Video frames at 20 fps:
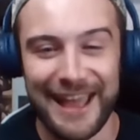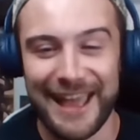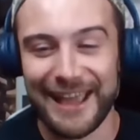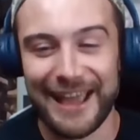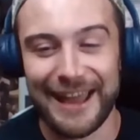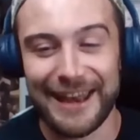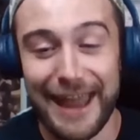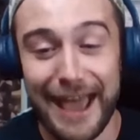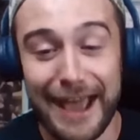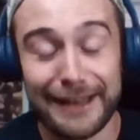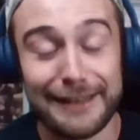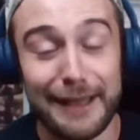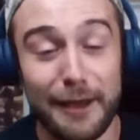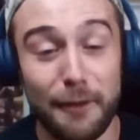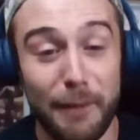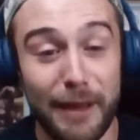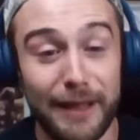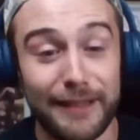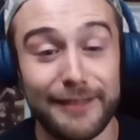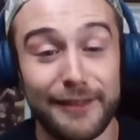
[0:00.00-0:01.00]
He got knocked out
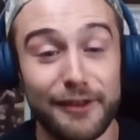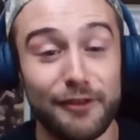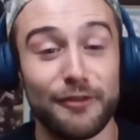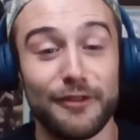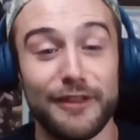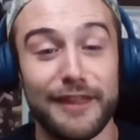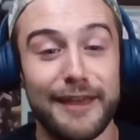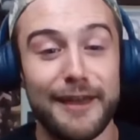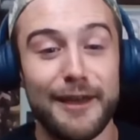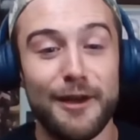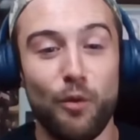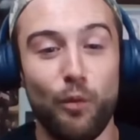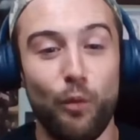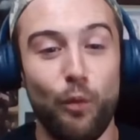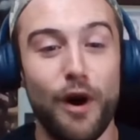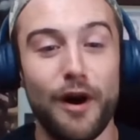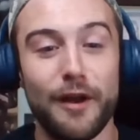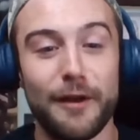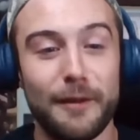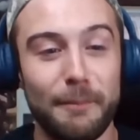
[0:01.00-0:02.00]
by literally
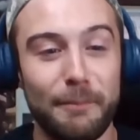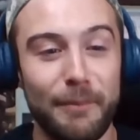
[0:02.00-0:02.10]
one